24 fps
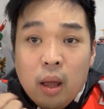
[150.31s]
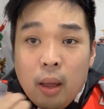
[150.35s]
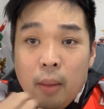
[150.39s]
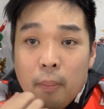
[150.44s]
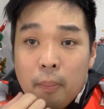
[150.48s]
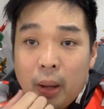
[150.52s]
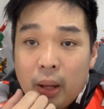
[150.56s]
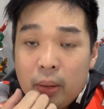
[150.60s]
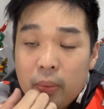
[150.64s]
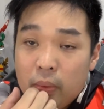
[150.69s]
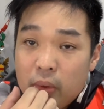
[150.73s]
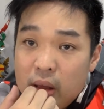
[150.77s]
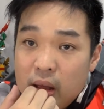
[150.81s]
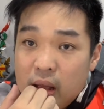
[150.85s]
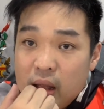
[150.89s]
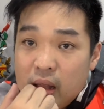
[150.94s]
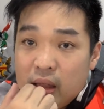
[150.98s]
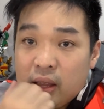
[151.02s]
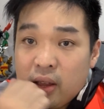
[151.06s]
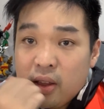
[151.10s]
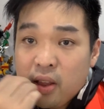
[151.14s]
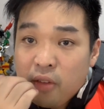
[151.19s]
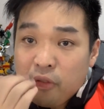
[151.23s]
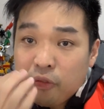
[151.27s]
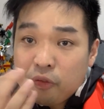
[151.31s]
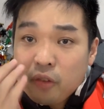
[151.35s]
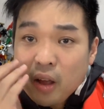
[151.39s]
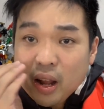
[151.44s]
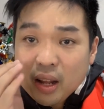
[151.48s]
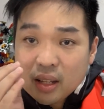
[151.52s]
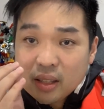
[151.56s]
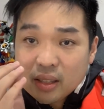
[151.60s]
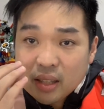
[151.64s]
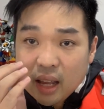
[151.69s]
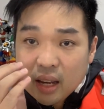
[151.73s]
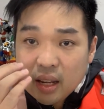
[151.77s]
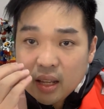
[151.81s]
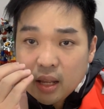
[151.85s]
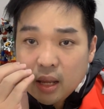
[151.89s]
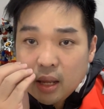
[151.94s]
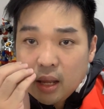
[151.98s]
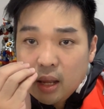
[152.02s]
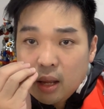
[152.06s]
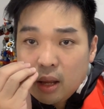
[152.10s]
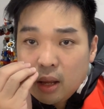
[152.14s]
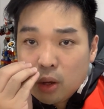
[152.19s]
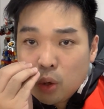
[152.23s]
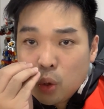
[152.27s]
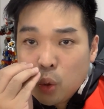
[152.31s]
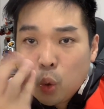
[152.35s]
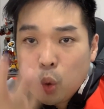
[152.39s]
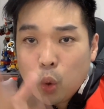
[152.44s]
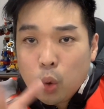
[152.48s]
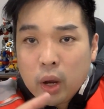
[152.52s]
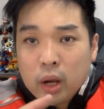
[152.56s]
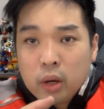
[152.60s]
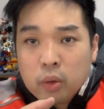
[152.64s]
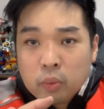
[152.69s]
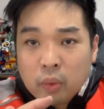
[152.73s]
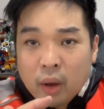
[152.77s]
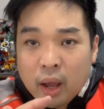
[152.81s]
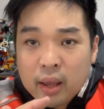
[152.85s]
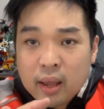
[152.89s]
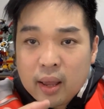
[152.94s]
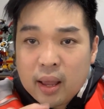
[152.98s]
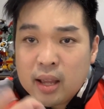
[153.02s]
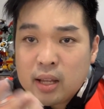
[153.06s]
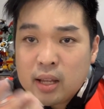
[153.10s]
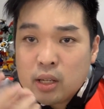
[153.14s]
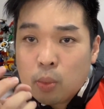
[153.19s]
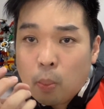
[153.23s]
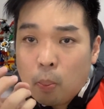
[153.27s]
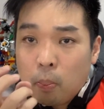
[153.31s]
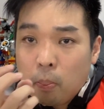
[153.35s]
but the effect that he create, right, is